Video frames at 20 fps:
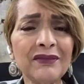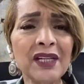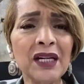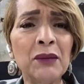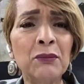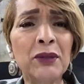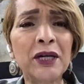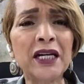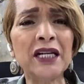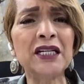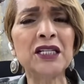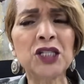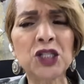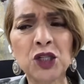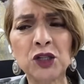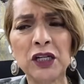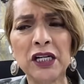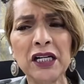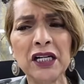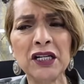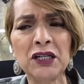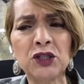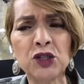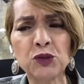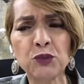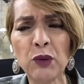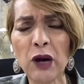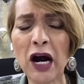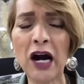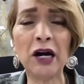but it
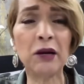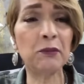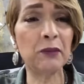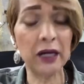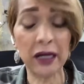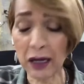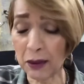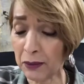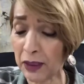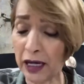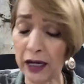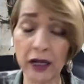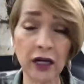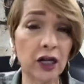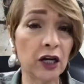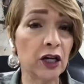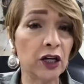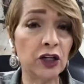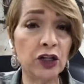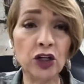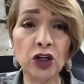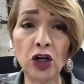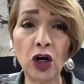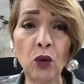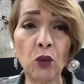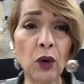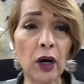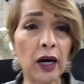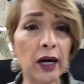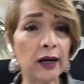inspired me. I'm like, you know
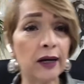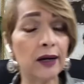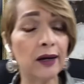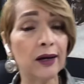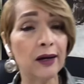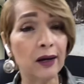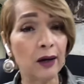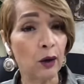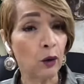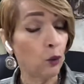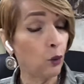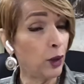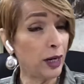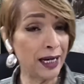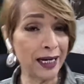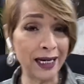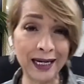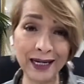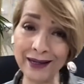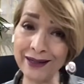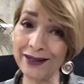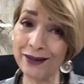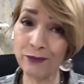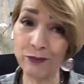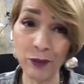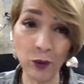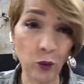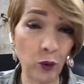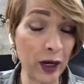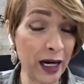what? We need to
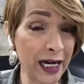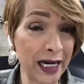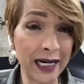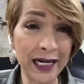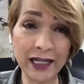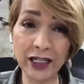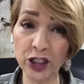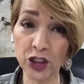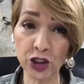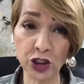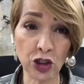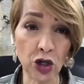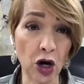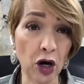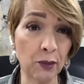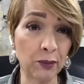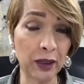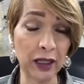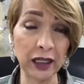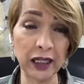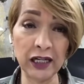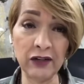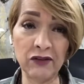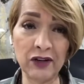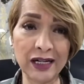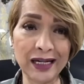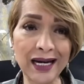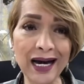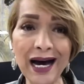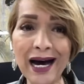we need to start
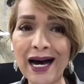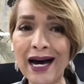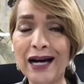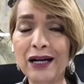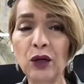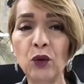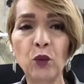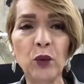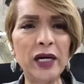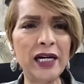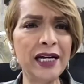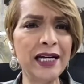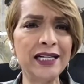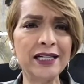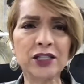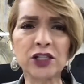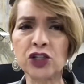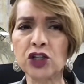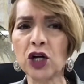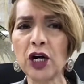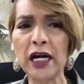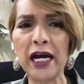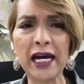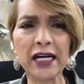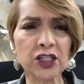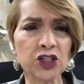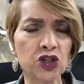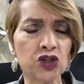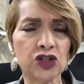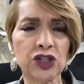believing God and we need to start
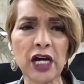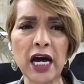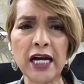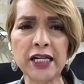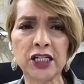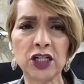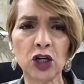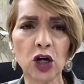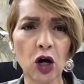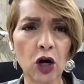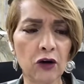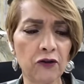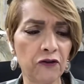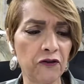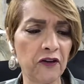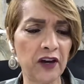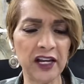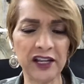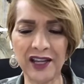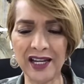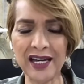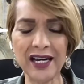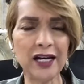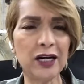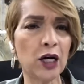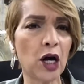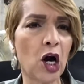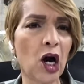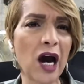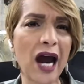exercising our faith in
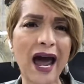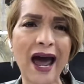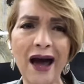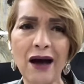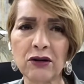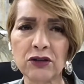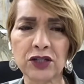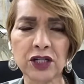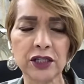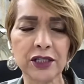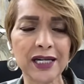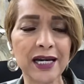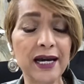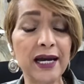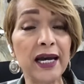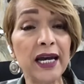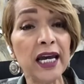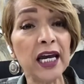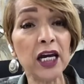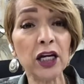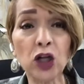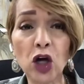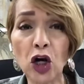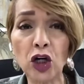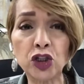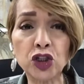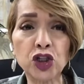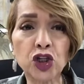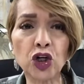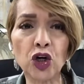our houses in our
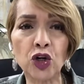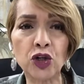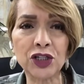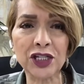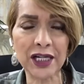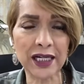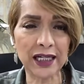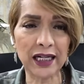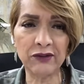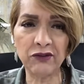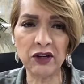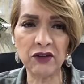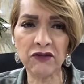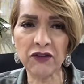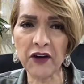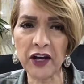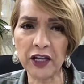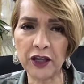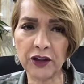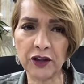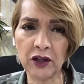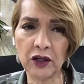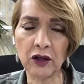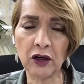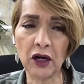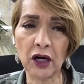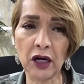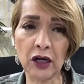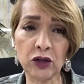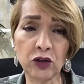church at Living Faith
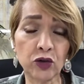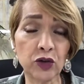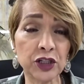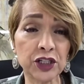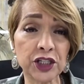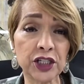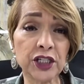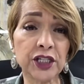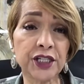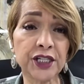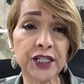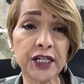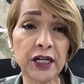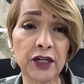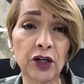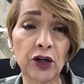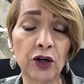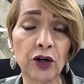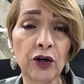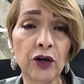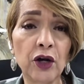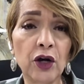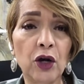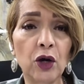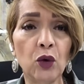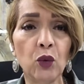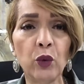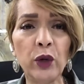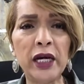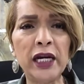uh, Christian Center,
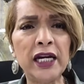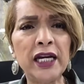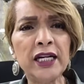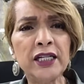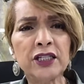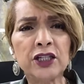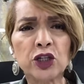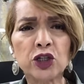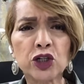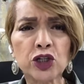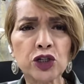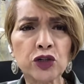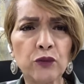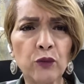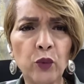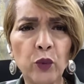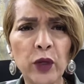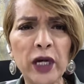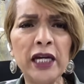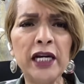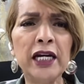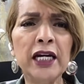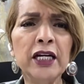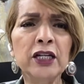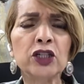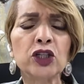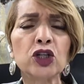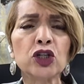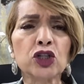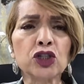we need to we need
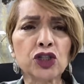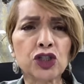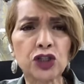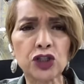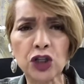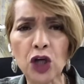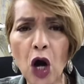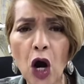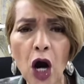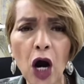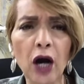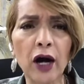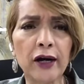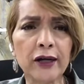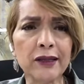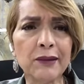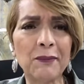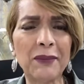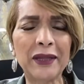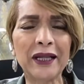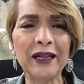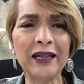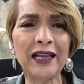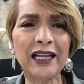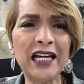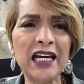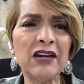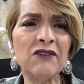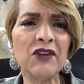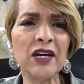to start
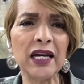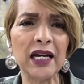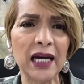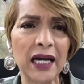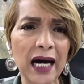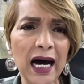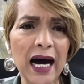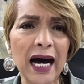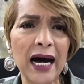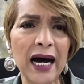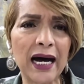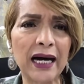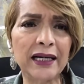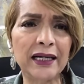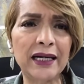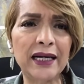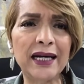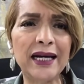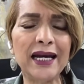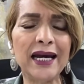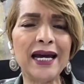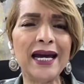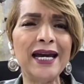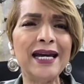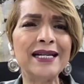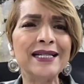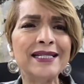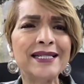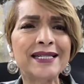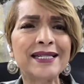believing God
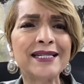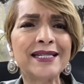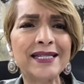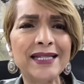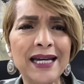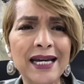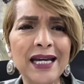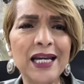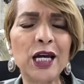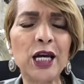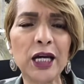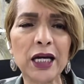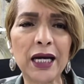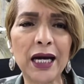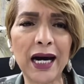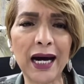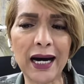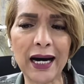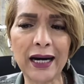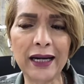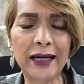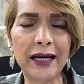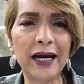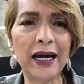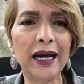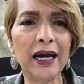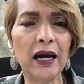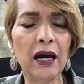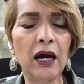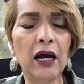and seeing God
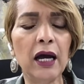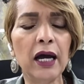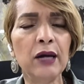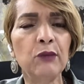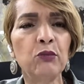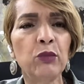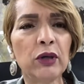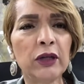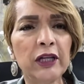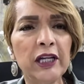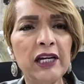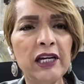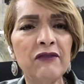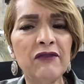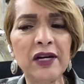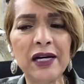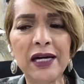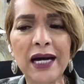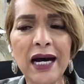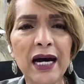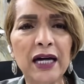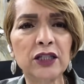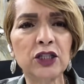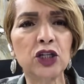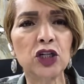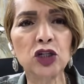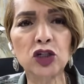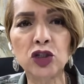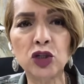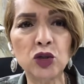uh, and believing God to
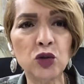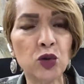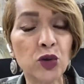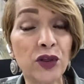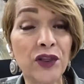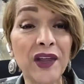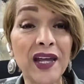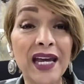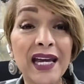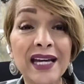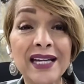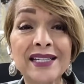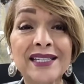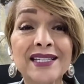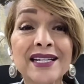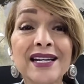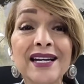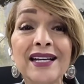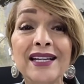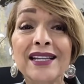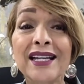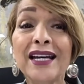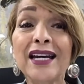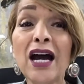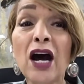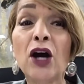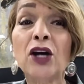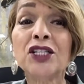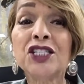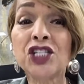do things that
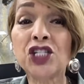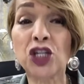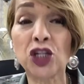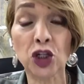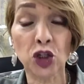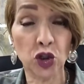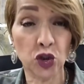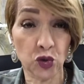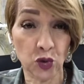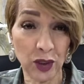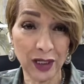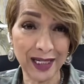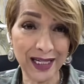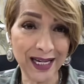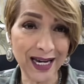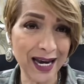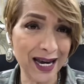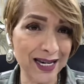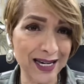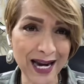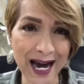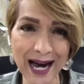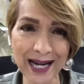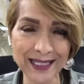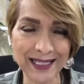our children cannot